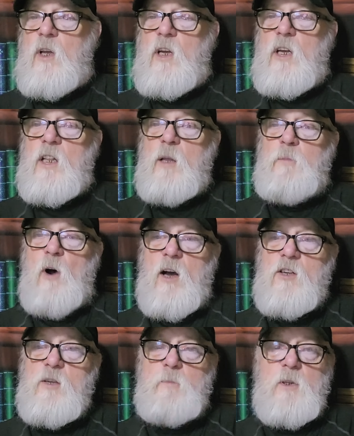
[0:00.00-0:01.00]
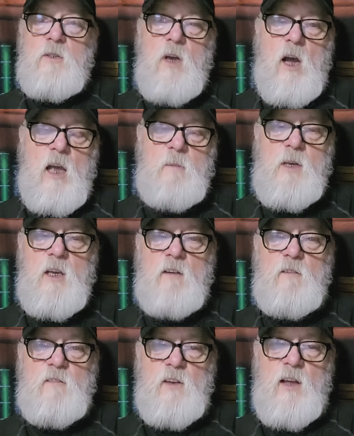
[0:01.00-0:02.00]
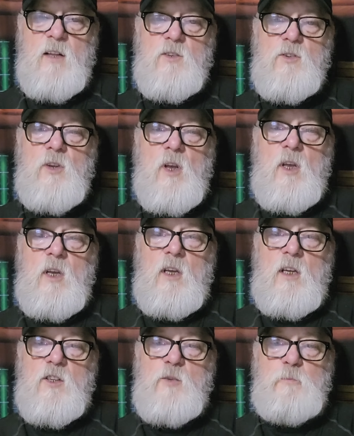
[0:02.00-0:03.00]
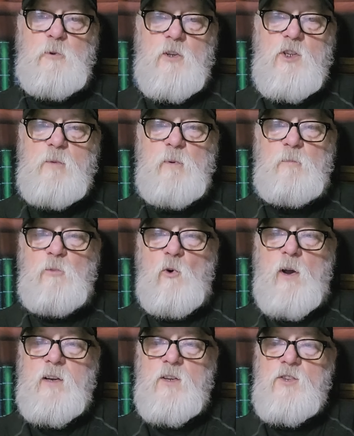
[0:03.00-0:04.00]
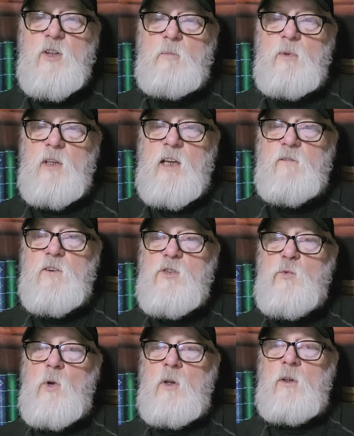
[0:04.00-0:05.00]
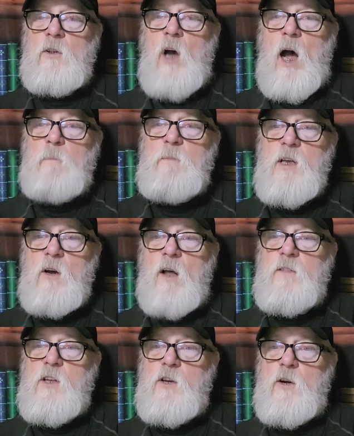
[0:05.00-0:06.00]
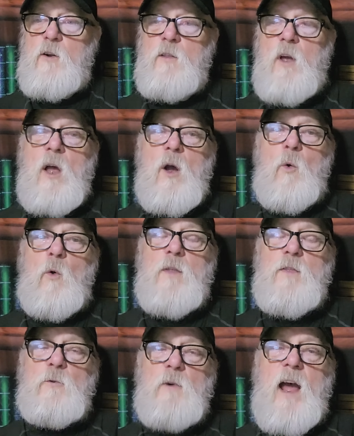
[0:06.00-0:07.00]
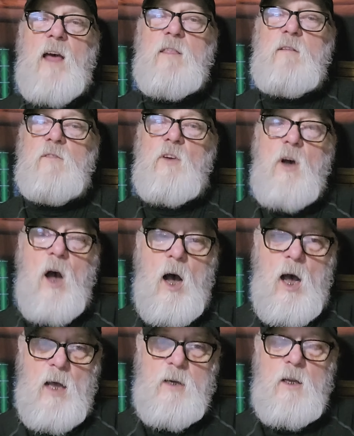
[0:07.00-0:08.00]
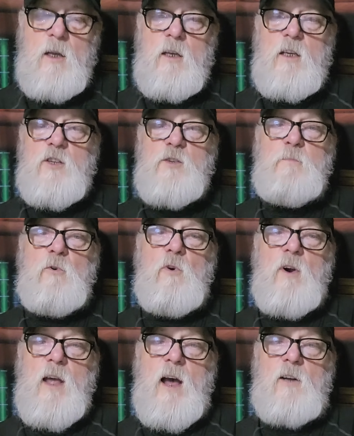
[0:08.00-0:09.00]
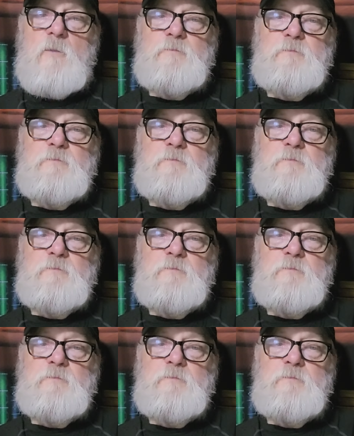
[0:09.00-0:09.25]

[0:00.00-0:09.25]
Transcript: in the possible timing of events. Its principal point is that believers will not be on the earth when the wrath of God is poured out.